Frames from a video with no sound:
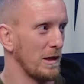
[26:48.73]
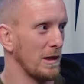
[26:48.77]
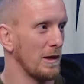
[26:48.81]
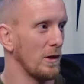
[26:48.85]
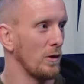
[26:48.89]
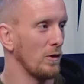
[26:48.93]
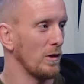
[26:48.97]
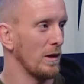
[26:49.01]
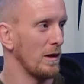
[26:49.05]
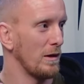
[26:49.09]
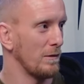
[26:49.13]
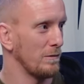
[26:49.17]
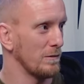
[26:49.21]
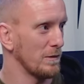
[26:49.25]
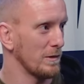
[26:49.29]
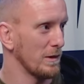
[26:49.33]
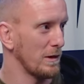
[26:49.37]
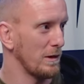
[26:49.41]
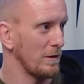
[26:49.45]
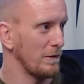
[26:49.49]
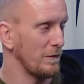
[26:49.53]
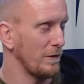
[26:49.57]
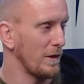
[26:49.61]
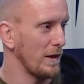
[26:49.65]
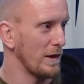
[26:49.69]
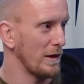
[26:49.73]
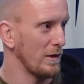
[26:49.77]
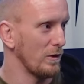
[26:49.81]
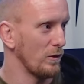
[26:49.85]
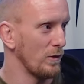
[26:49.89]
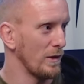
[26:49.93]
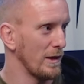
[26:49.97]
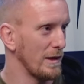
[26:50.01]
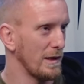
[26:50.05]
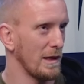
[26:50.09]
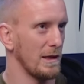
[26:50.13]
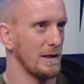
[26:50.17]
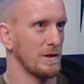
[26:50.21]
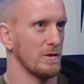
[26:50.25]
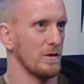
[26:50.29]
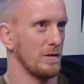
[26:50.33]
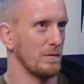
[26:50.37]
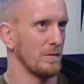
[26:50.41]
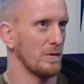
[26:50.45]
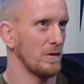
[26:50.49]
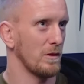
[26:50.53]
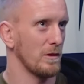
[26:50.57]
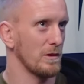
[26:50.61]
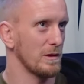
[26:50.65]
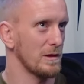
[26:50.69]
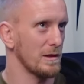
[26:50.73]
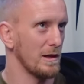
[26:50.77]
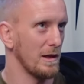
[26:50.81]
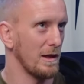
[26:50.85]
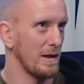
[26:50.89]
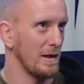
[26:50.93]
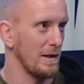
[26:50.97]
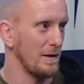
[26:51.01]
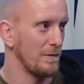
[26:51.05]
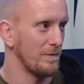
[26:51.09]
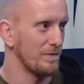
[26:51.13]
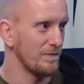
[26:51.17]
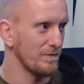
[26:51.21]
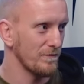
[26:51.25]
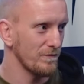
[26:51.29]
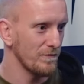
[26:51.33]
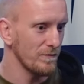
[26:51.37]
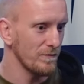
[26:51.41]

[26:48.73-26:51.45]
I know that I'm going to fight at the weekend, so I'm constantly,